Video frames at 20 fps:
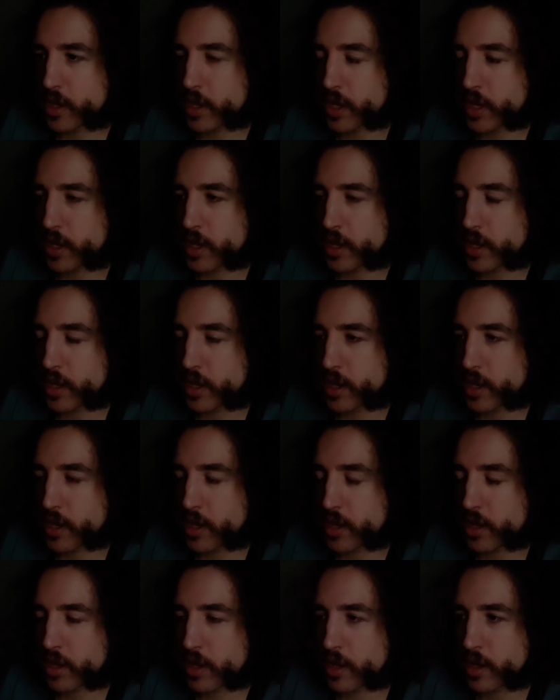
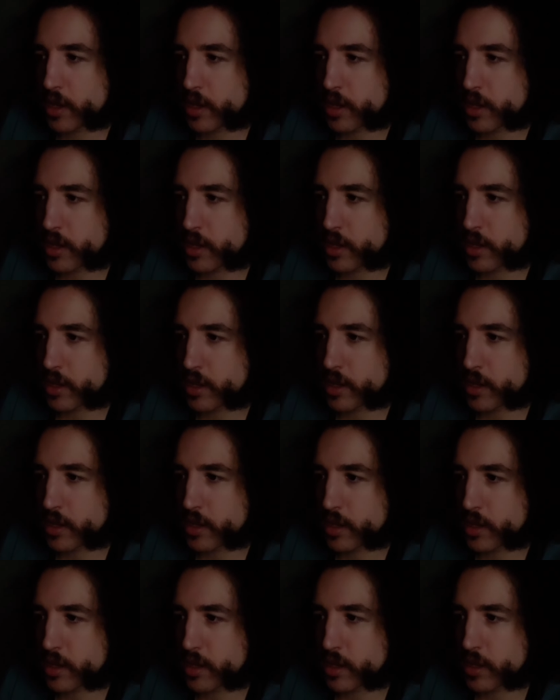
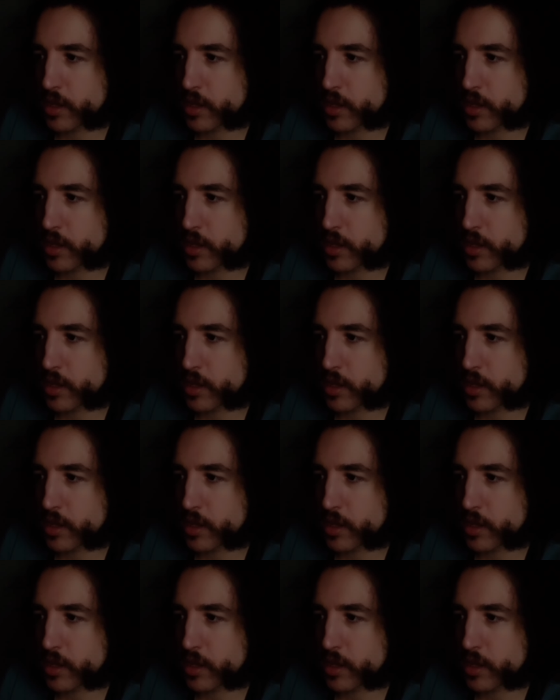(no one is talking)